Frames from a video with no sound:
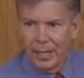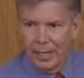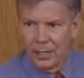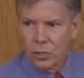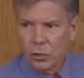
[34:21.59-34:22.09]

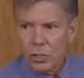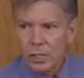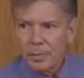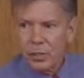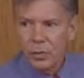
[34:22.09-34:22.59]
And it's
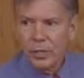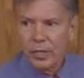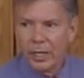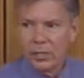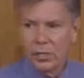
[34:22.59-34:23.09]
usually between
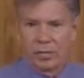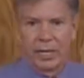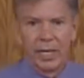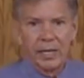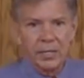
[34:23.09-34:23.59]
the ages of
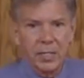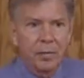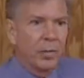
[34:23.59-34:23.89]
18